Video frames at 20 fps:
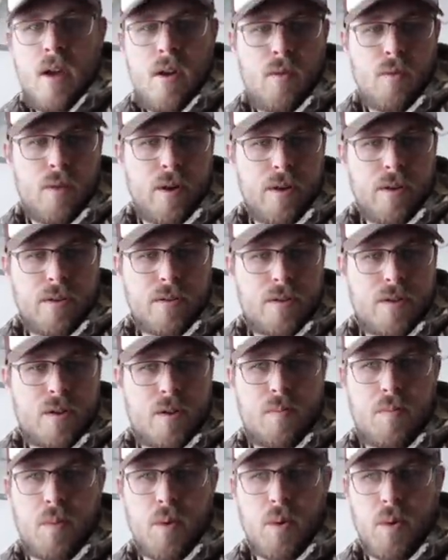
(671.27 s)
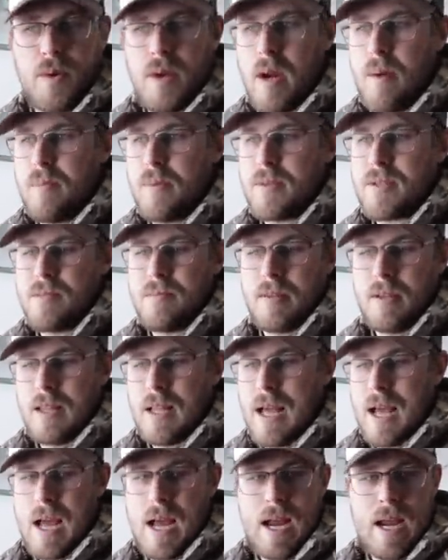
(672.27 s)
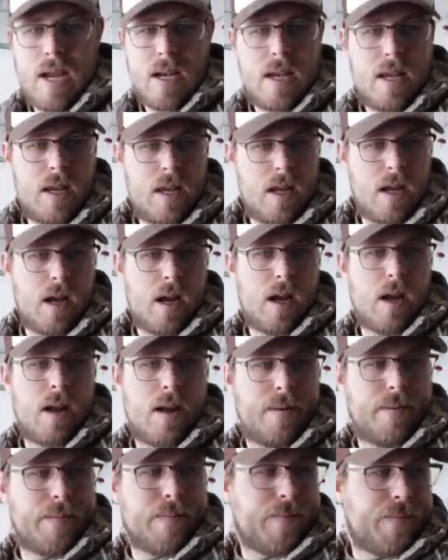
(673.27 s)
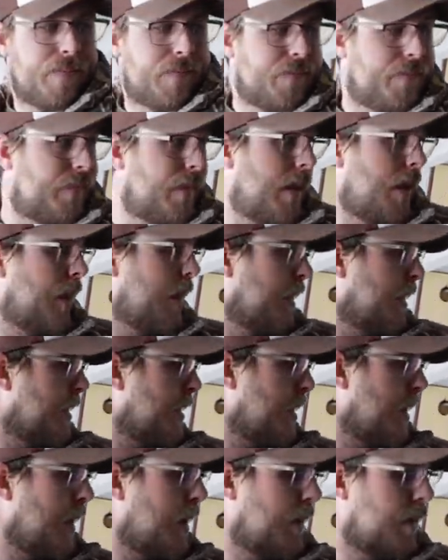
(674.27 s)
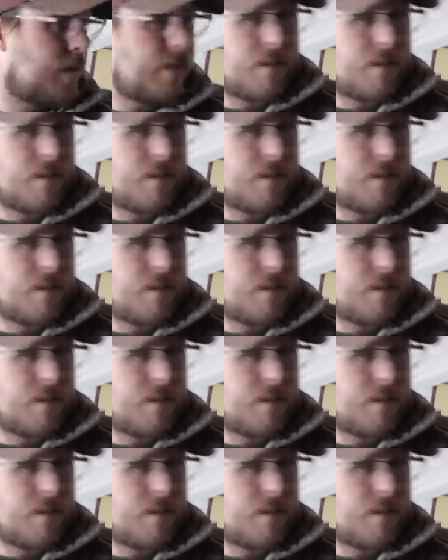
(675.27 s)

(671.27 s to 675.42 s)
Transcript: reels spooled up with some line and